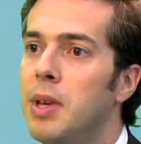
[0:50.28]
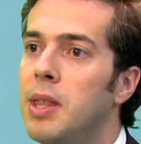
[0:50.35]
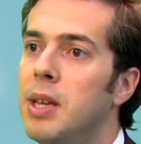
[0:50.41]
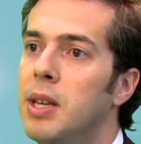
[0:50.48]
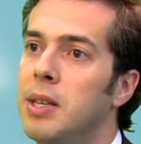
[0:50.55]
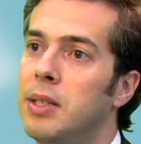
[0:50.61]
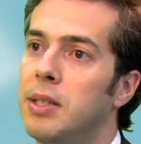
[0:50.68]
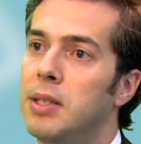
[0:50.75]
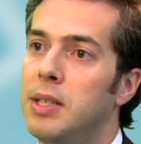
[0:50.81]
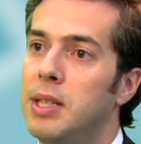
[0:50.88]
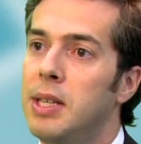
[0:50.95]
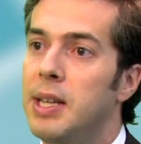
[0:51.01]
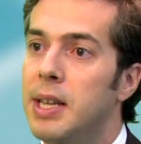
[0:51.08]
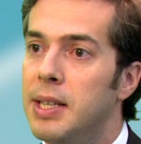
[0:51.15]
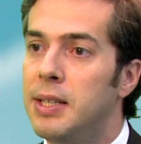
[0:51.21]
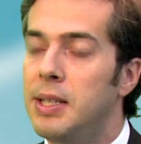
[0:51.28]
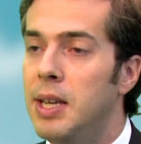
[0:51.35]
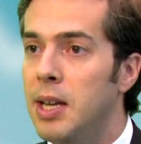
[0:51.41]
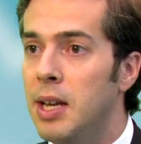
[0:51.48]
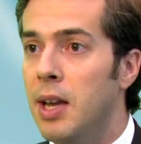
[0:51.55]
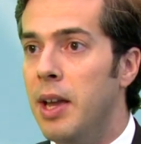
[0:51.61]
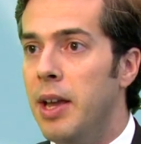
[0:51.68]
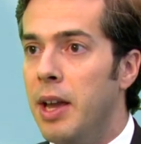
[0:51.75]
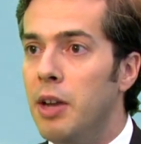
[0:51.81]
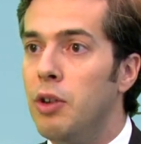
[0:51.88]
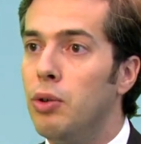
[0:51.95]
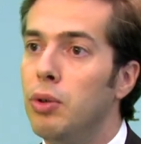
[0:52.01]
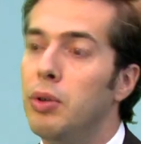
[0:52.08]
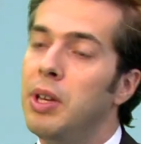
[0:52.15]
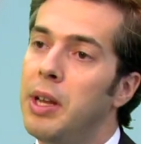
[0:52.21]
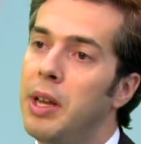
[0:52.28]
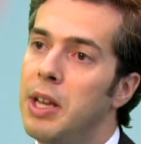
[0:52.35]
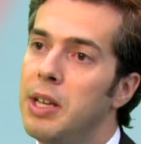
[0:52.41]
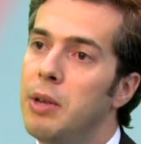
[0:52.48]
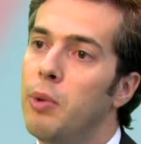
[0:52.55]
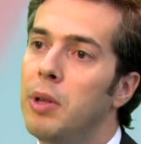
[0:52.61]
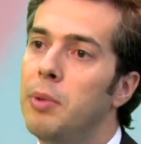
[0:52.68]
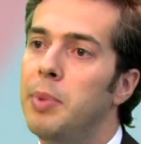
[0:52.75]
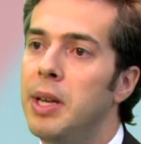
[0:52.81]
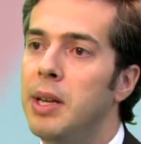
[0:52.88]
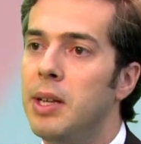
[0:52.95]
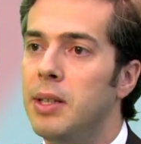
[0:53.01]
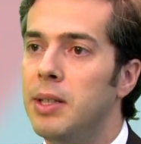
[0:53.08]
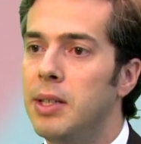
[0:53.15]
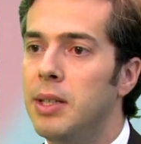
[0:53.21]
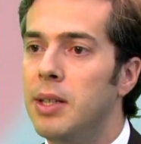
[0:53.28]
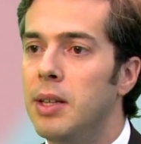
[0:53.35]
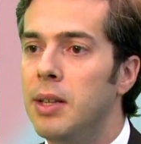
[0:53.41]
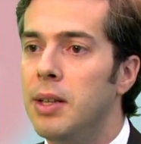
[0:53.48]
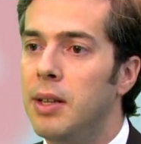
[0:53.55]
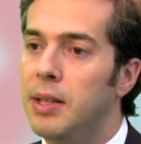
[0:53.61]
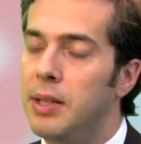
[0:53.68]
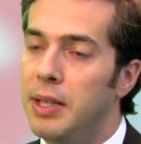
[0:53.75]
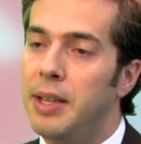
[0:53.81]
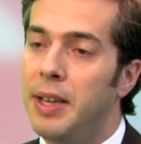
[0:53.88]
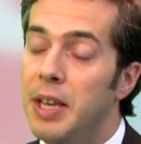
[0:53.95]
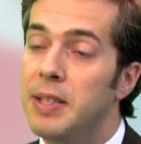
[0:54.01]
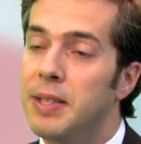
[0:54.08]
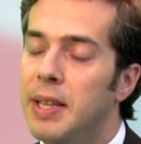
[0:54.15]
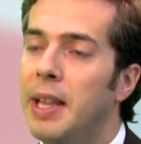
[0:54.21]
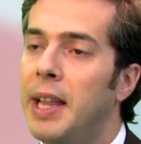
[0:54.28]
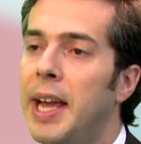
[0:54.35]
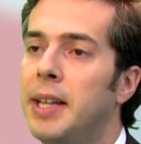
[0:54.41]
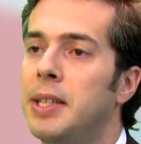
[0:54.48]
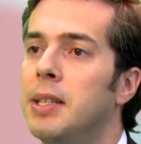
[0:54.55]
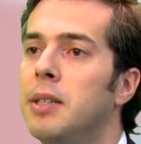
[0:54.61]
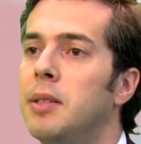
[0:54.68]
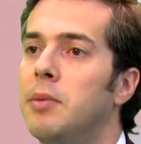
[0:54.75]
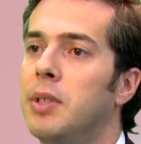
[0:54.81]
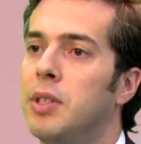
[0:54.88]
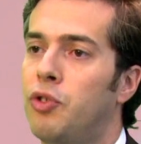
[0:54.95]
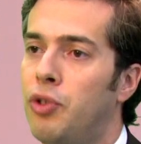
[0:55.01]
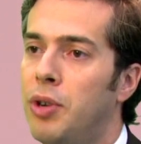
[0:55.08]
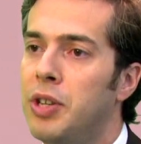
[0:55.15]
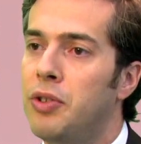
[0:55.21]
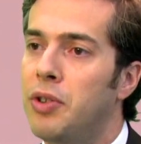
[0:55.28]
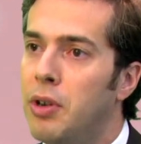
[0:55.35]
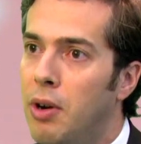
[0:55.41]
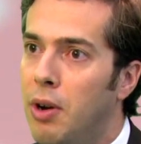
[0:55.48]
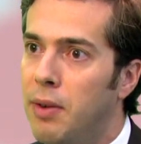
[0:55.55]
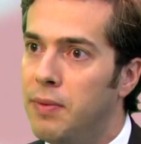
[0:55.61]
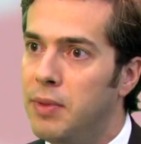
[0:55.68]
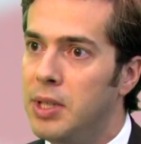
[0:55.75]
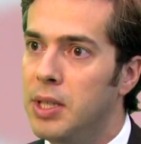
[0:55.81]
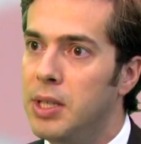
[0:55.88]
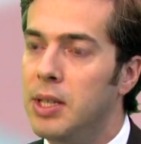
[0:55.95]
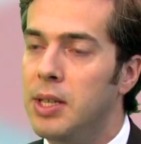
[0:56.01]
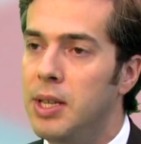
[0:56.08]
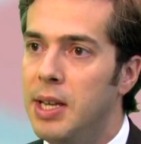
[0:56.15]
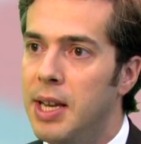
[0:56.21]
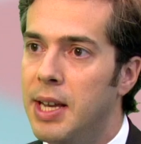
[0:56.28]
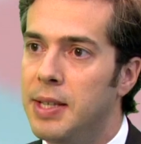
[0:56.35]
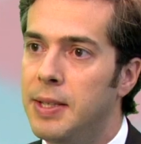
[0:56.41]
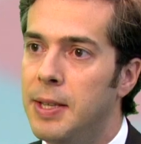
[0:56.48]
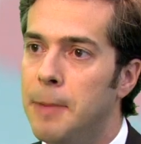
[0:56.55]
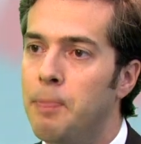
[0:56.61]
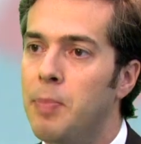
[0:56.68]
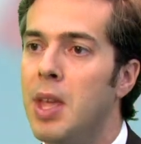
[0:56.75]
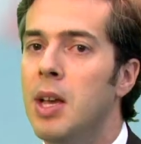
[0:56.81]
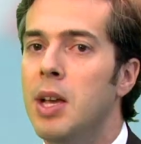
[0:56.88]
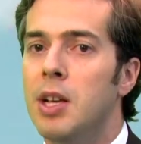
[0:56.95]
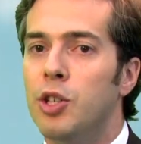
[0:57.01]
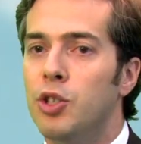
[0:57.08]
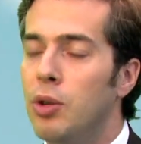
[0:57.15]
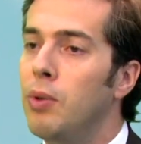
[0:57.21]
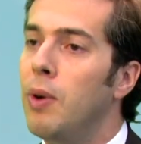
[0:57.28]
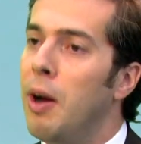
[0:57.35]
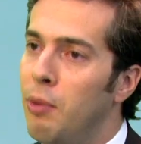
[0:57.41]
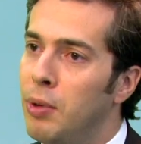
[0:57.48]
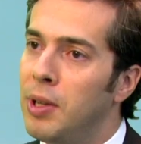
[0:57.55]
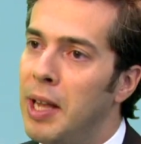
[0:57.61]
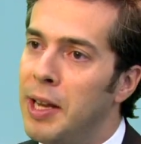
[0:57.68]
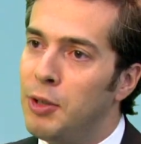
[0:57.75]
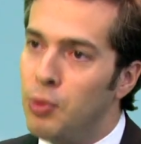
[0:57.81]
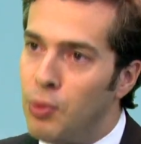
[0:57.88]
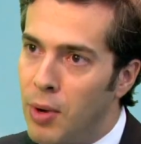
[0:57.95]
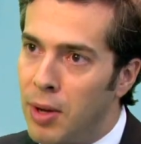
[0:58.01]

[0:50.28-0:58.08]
within the ESC, including he will be the he is the elected uh, treasurer of the ESC. So I would like to